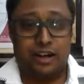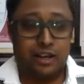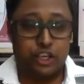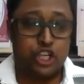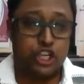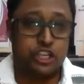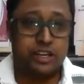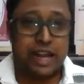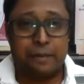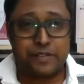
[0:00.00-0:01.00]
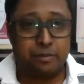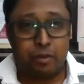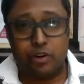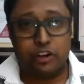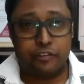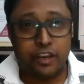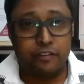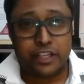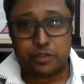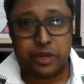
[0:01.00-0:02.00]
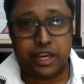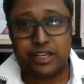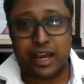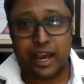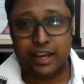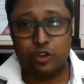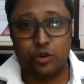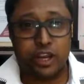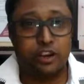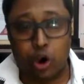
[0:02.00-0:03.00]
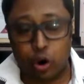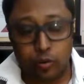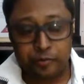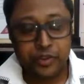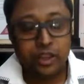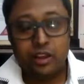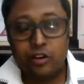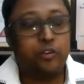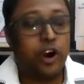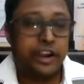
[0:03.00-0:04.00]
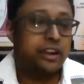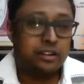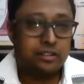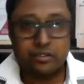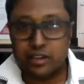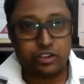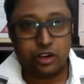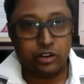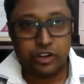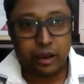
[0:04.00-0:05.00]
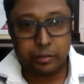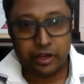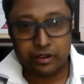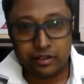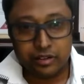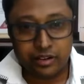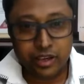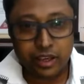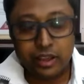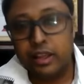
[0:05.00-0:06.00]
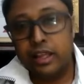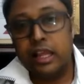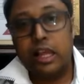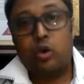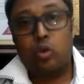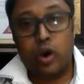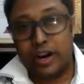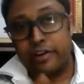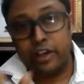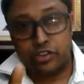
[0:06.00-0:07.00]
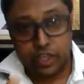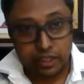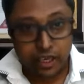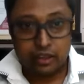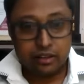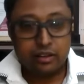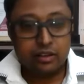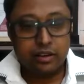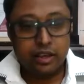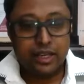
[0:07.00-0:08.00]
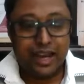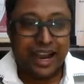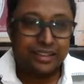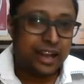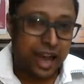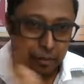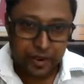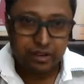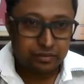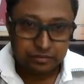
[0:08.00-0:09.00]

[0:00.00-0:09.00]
you should grab some amount of investment and you can grow, forget it. It's not going to happen. Okay, whatever you're thinking, it either happened